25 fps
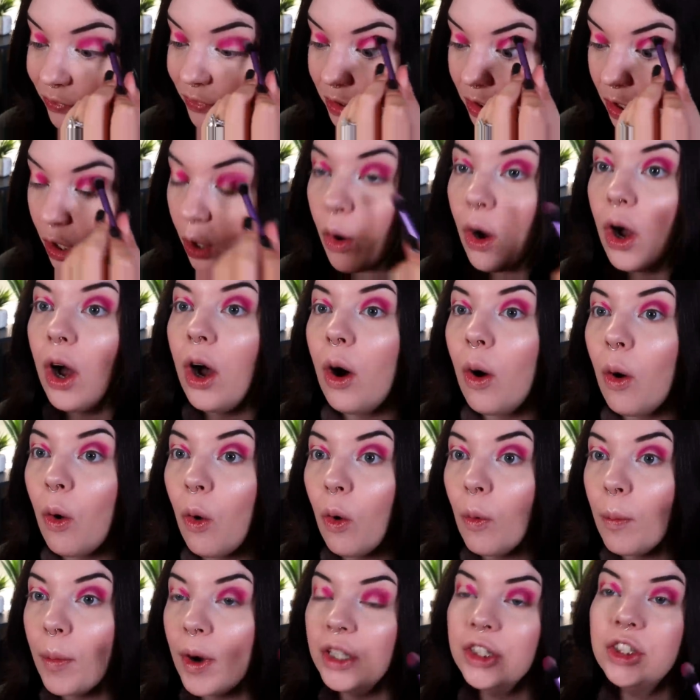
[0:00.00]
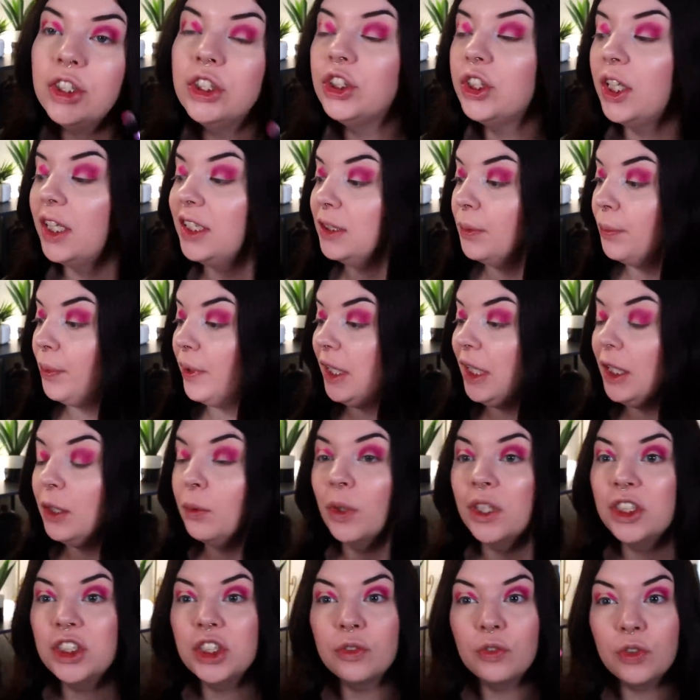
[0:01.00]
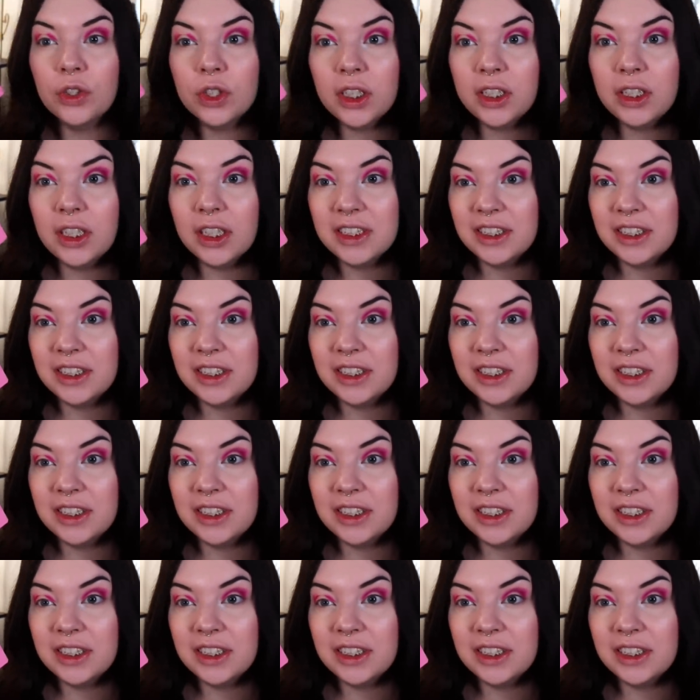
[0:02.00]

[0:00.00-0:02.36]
you know, a whole bunch of shades of pink, which it really